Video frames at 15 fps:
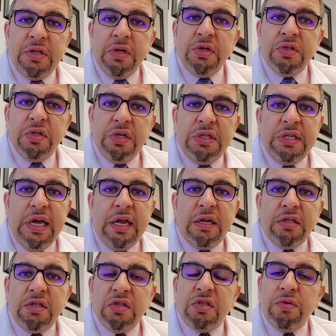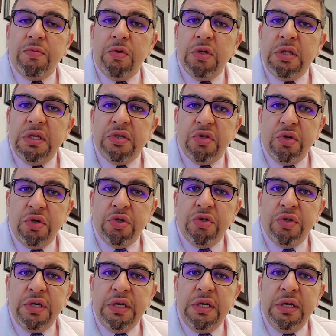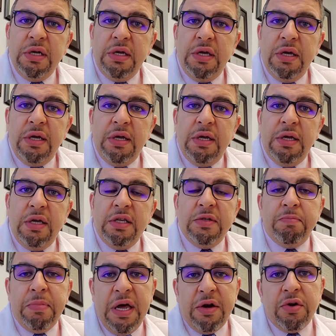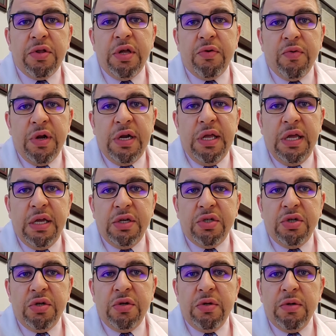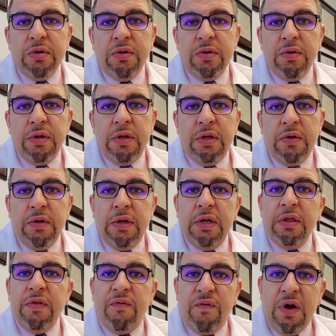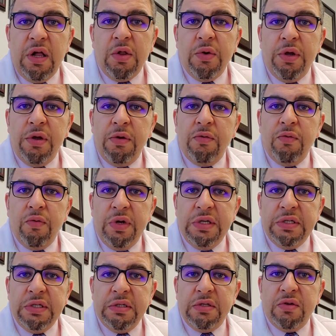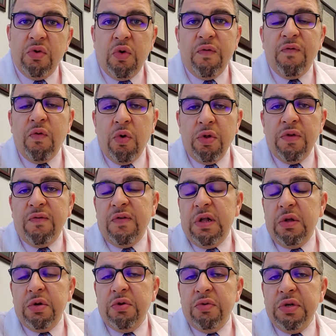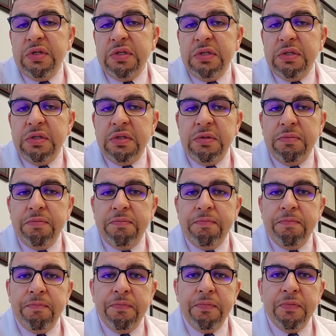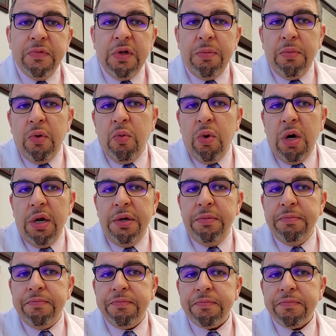there's good data to support that surgery is better than radiation in the following reasons, or for the following reasons. Number one,